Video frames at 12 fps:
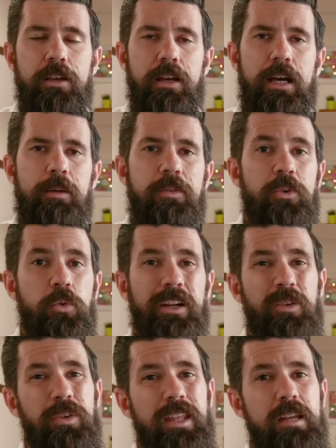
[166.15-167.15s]
If you're
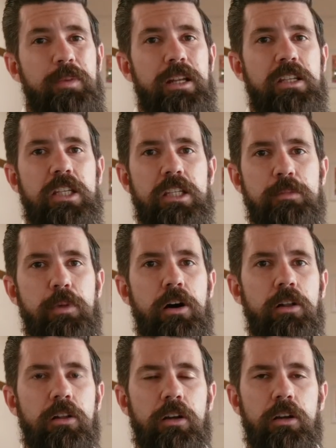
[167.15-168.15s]
working with anybody
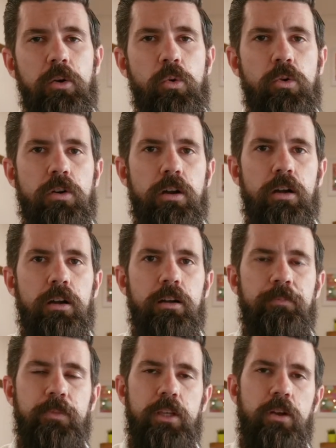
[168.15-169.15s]
smaller or